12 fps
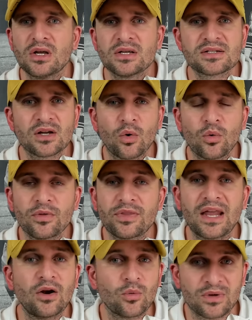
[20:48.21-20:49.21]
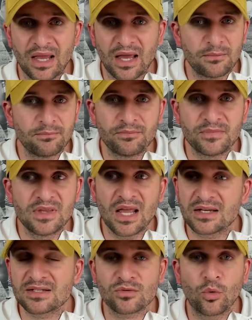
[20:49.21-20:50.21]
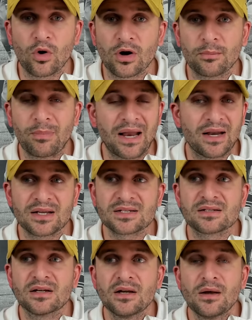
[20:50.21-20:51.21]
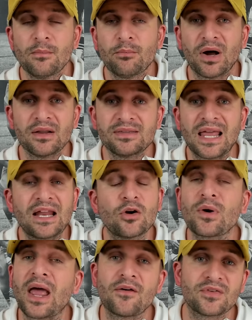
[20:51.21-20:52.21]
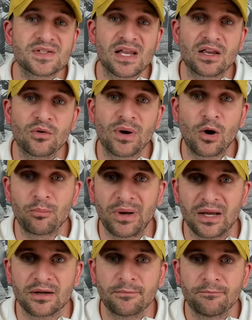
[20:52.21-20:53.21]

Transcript: So they don't get Nix or Penix, but they don't have a second-round pick.